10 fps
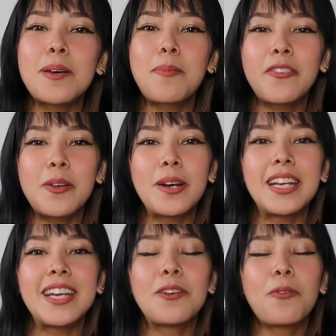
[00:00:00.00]
up
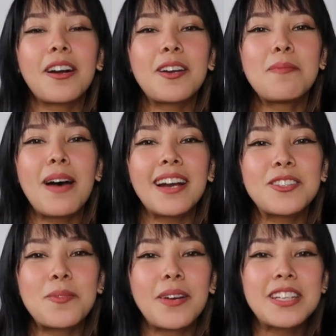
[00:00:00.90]
everybody and welcome
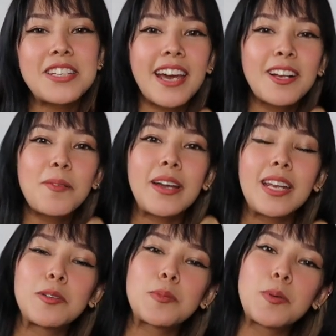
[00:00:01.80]
back to my channel. My
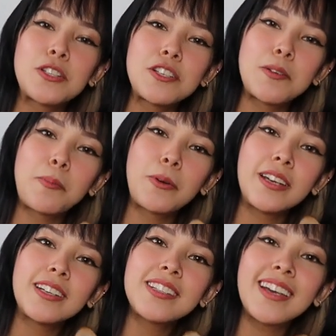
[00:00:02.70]
name is Patricia
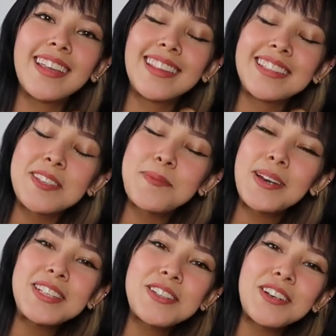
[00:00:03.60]
Prieto and this is
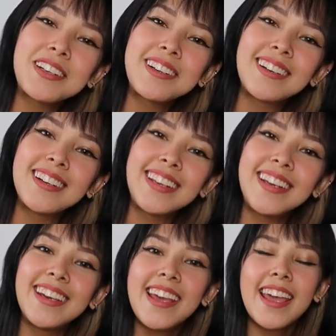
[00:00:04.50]
my dog
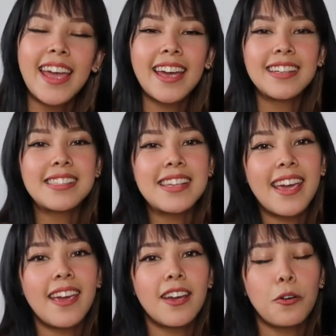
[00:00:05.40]
Ollie, and
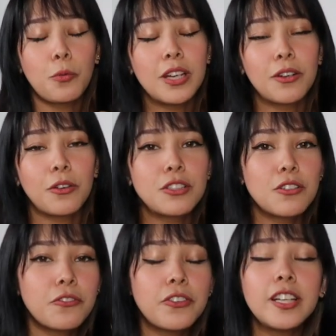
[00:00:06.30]
today we are going
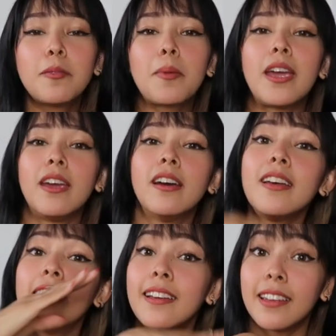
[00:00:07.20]
to film a
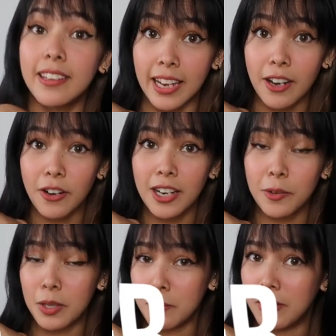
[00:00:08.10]
get ready
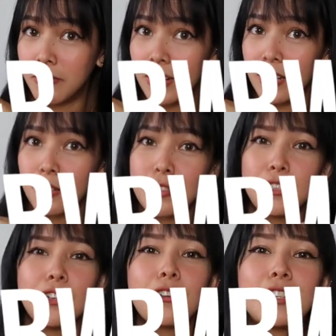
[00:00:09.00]
with me video. So
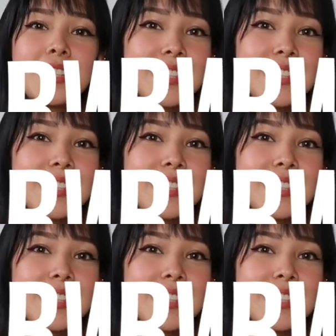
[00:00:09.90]
you're going to